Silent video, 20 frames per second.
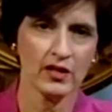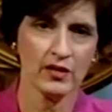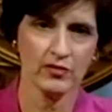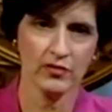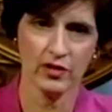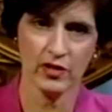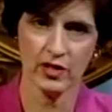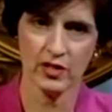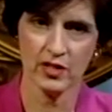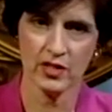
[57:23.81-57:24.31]

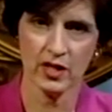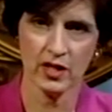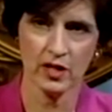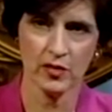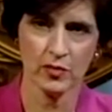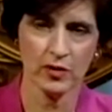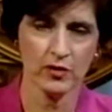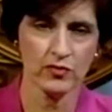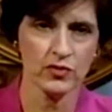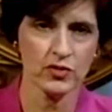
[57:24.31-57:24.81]
Father Iannitelli, I
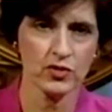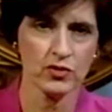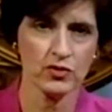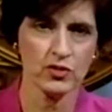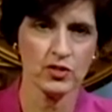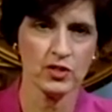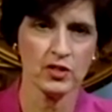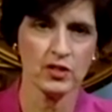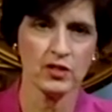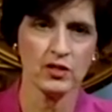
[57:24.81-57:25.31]
believe, was
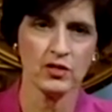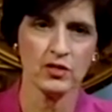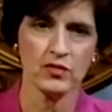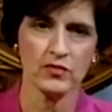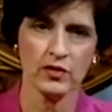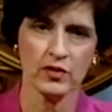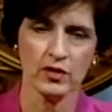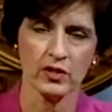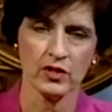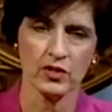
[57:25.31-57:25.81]
13 years,
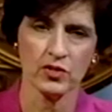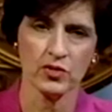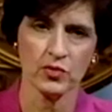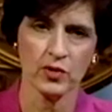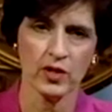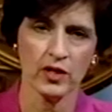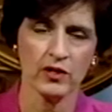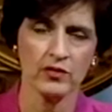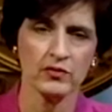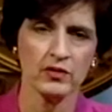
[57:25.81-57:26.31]
Father Glynn
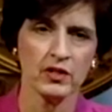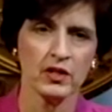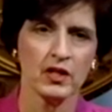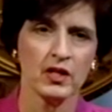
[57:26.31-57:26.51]
12.